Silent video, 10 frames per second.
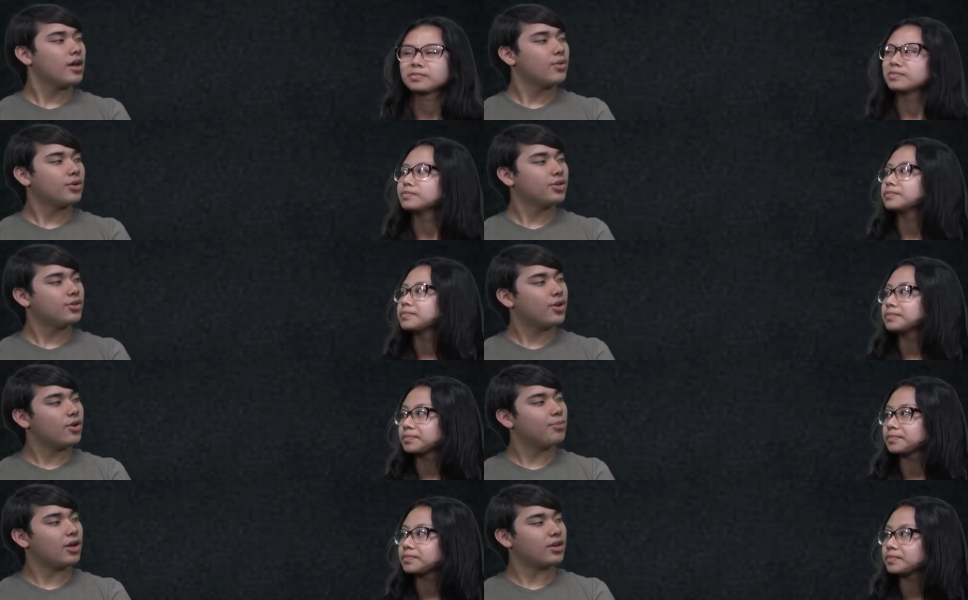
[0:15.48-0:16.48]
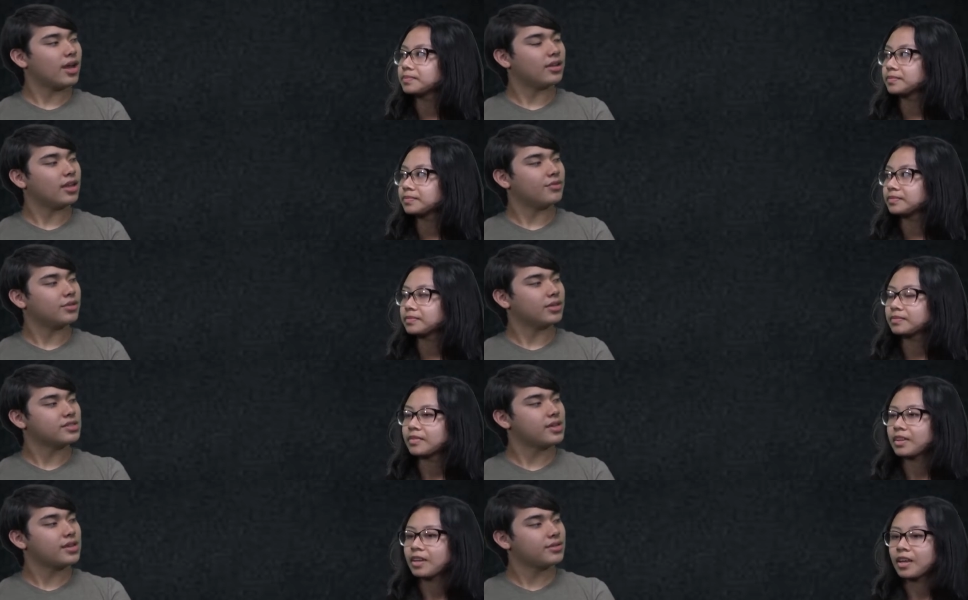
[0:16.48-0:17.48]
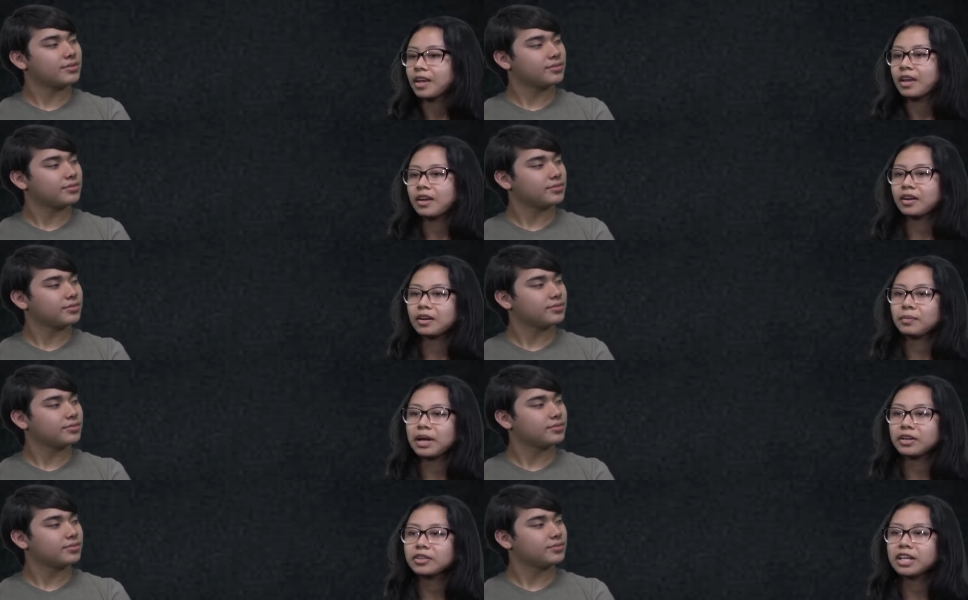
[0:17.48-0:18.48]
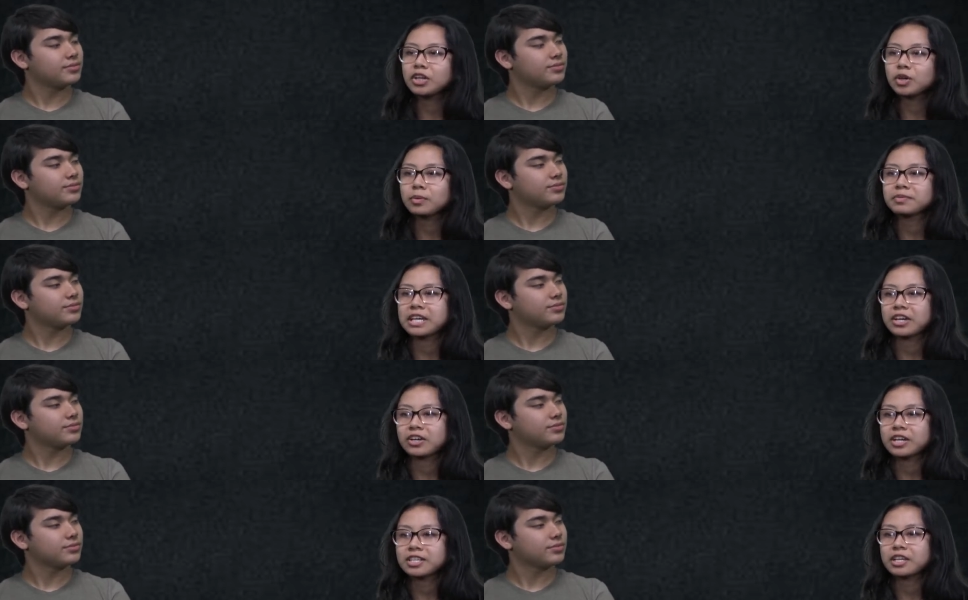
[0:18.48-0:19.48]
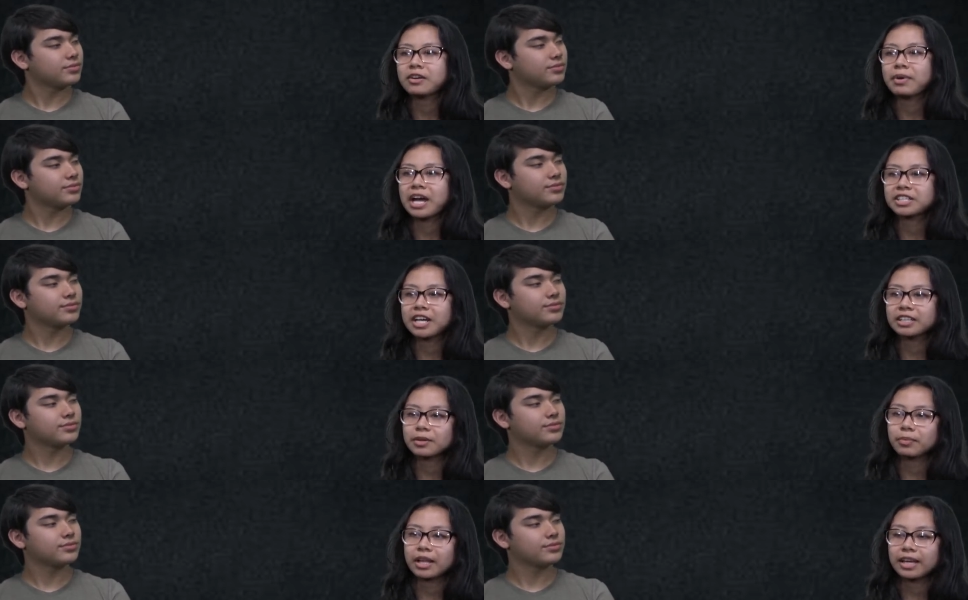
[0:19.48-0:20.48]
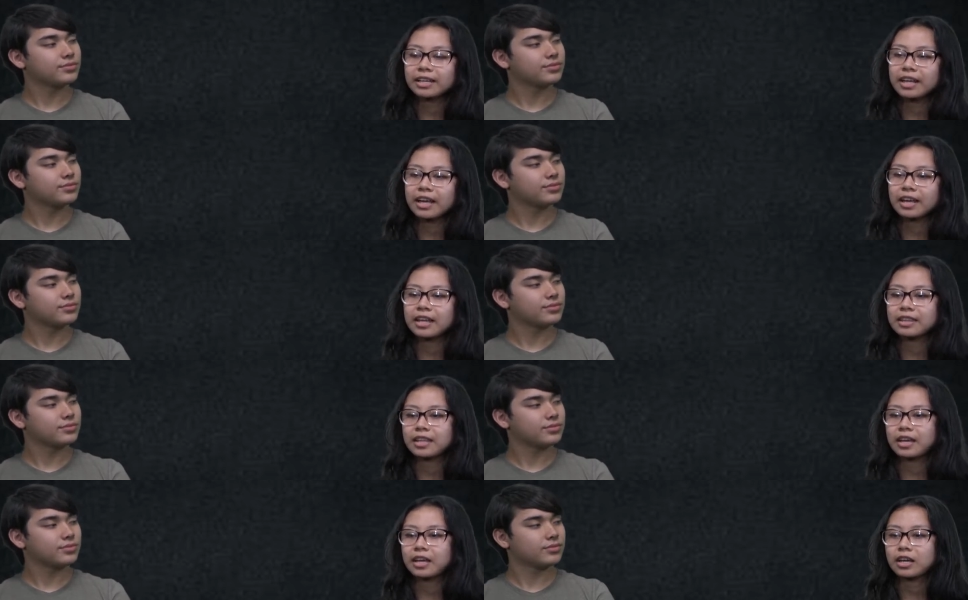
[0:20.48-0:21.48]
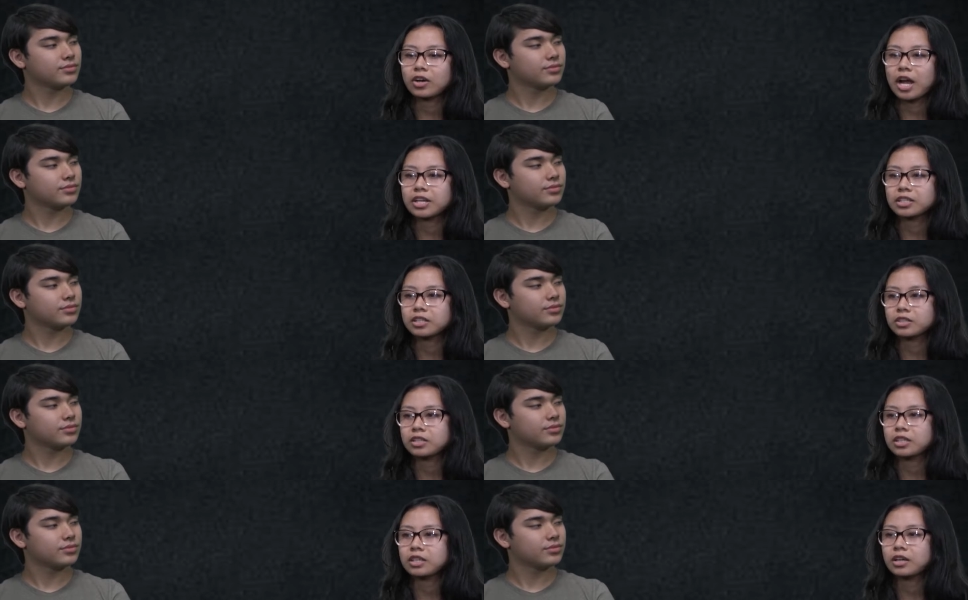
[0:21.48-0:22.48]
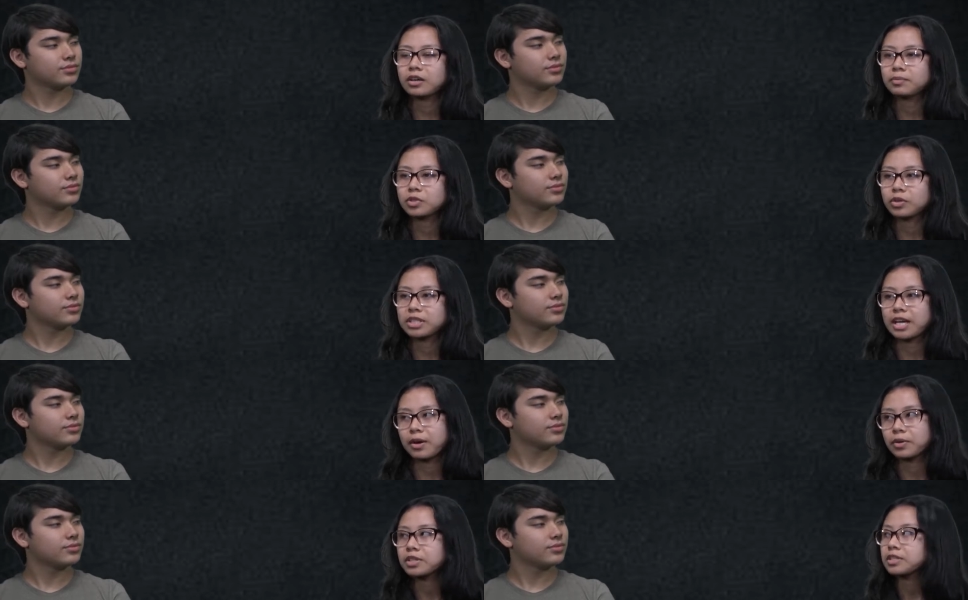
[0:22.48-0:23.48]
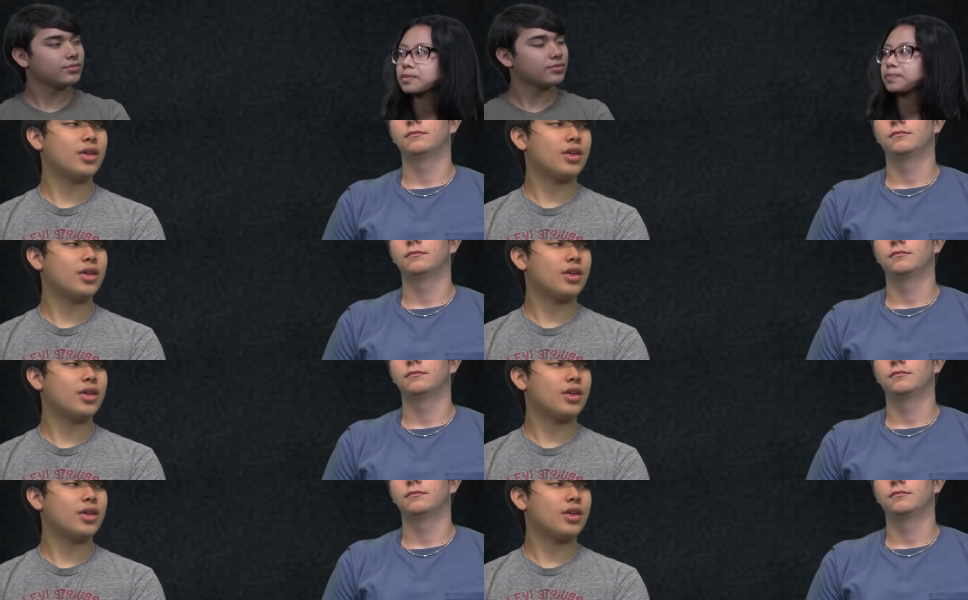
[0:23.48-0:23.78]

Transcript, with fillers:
Speaker 1: What do you know about 9-11, Lisette?
Speaker 2: Um, I know that a group of terrorists um, hijacked a plane and they crashed into the um, Twin Towers.